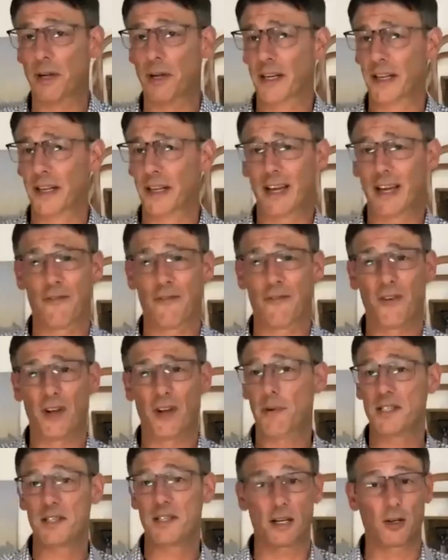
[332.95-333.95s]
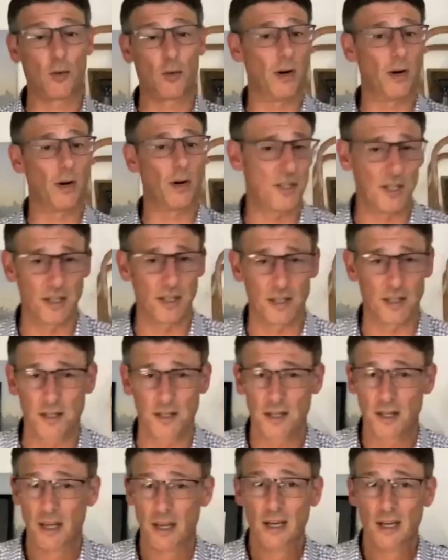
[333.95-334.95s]
And again, if anybody's got
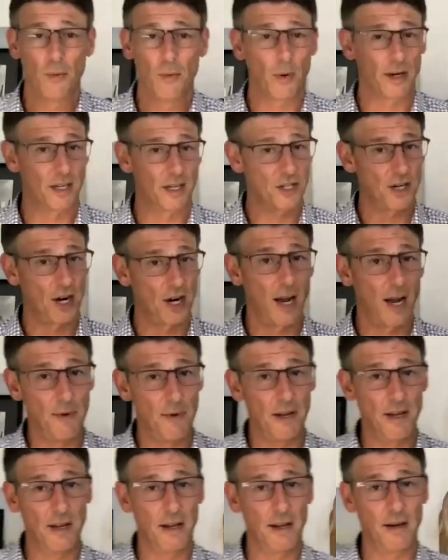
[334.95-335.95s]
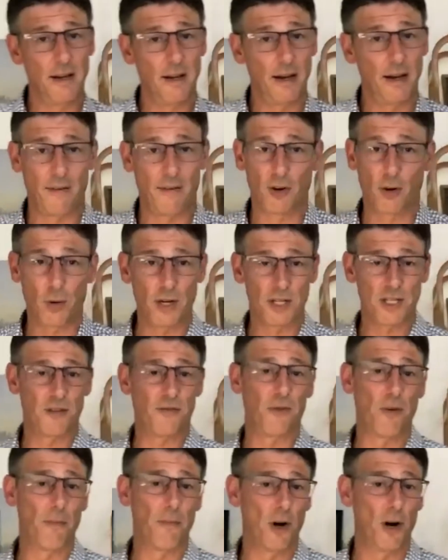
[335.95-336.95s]
questions, want to chime in, have a question
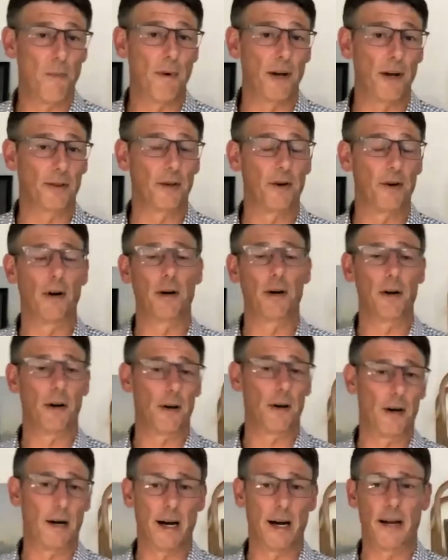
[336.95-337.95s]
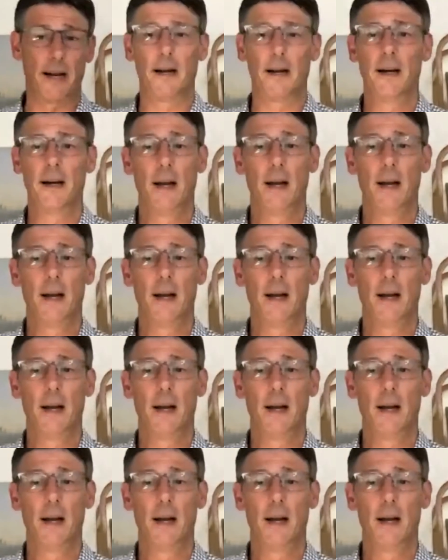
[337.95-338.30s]
for Maribeth or I,